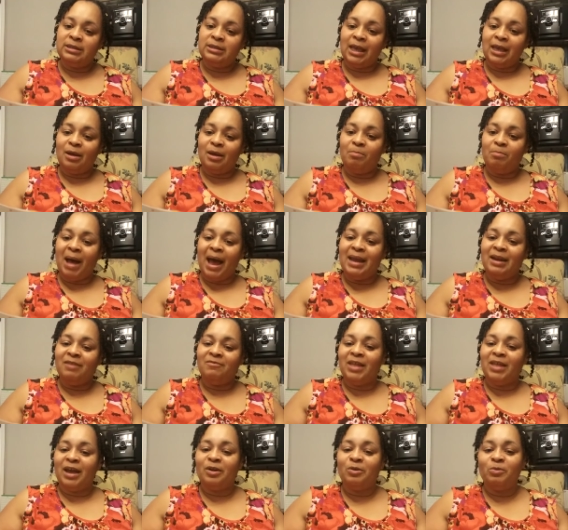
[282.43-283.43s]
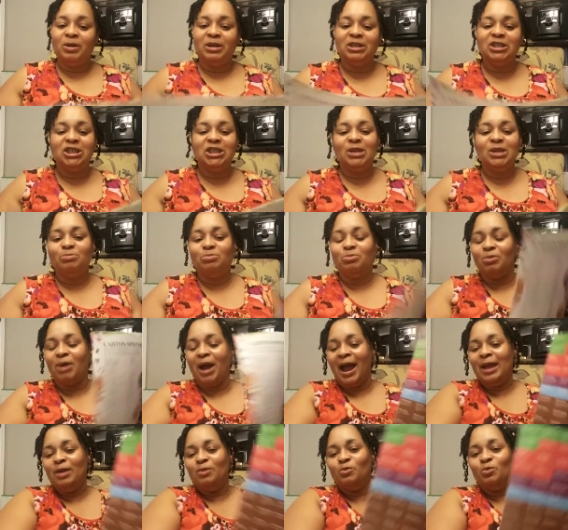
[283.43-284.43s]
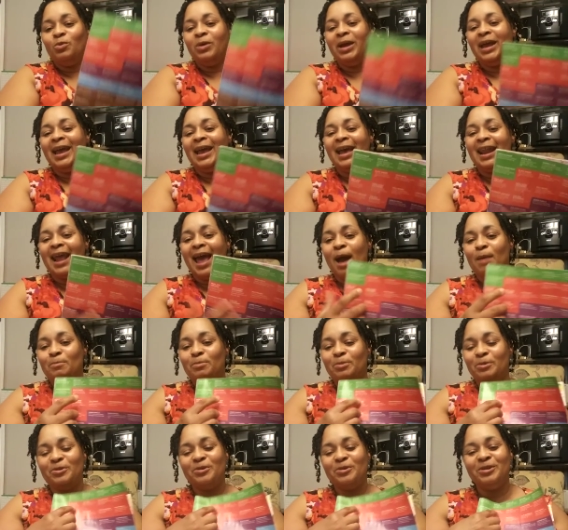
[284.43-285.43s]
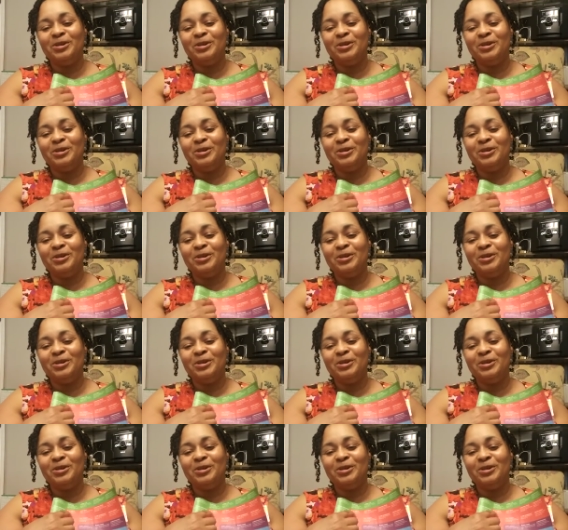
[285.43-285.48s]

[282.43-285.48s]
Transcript: Take a bite of that crunchy, bright red apple.